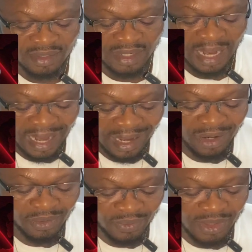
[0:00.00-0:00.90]

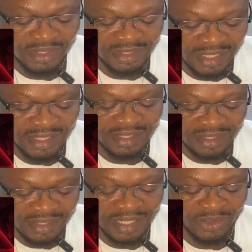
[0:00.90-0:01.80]
How was this
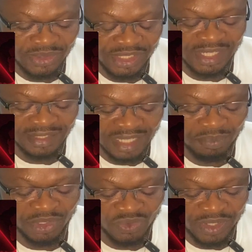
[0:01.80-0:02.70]
negotiated
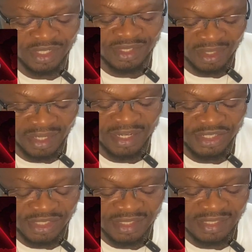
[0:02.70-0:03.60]
between these three
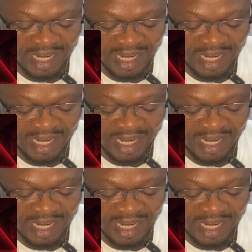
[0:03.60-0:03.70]
nations?